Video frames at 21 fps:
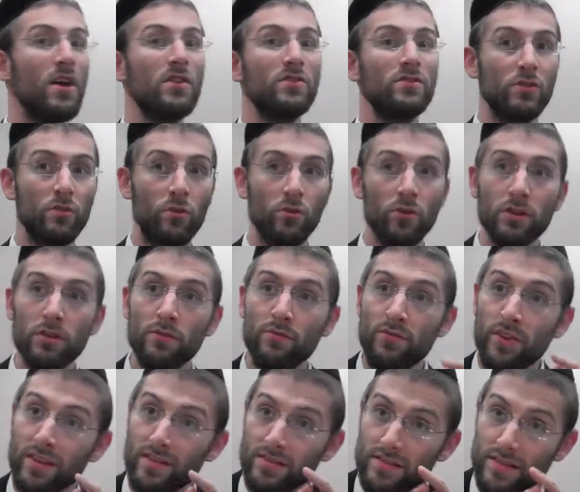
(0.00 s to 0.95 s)
So in order to
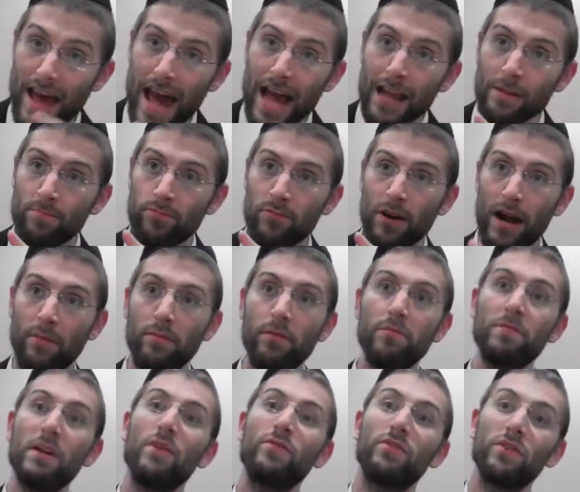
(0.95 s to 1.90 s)
fix that
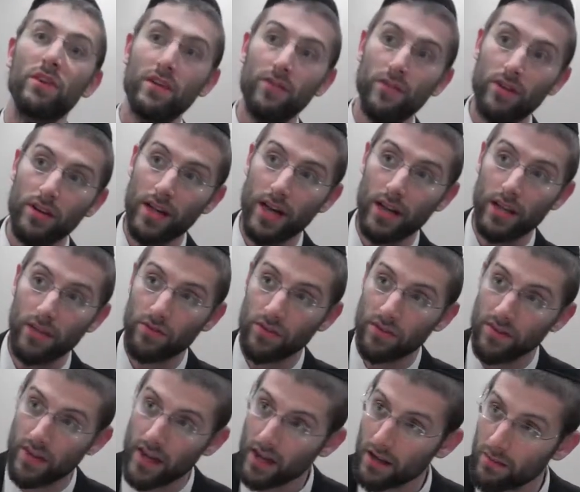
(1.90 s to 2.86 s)
problem, you have to give it again. You have to
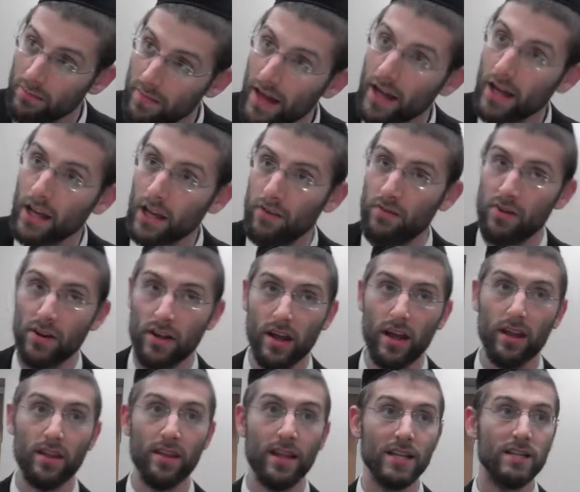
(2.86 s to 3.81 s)
take it back and give it
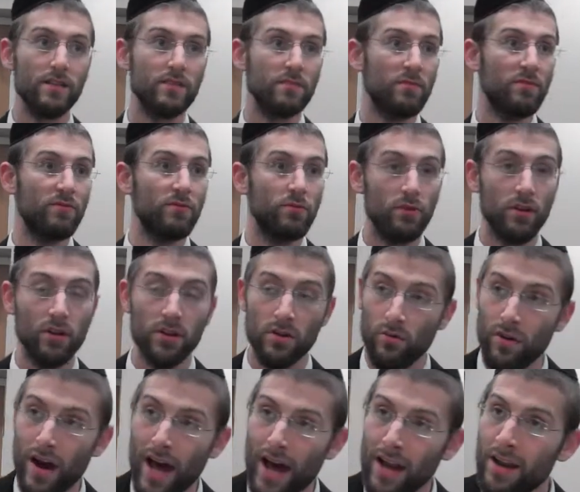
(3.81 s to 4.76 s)
again. That's what's Mavur in the
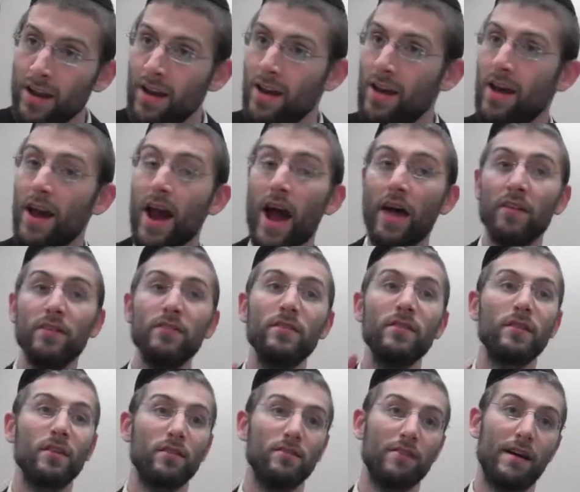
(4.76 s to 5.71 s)
Ran and the
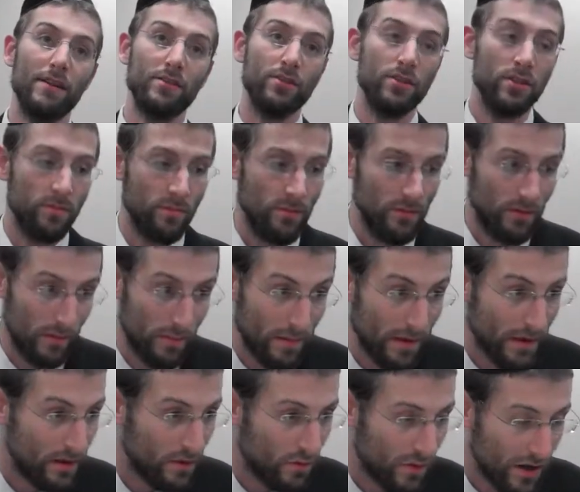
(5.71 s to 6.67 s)
Dik and Rashi,
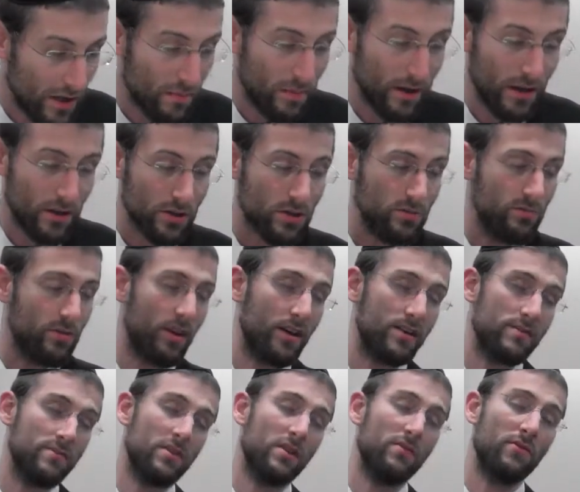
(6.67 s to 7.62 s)
the way they play Yeshua and the
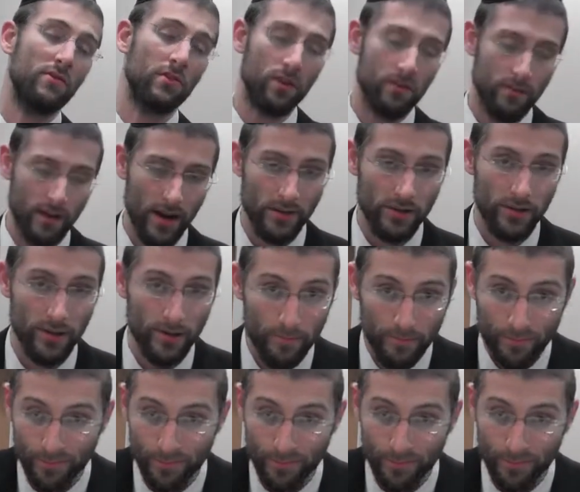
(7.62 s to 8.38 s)
Chazon learn Rashi.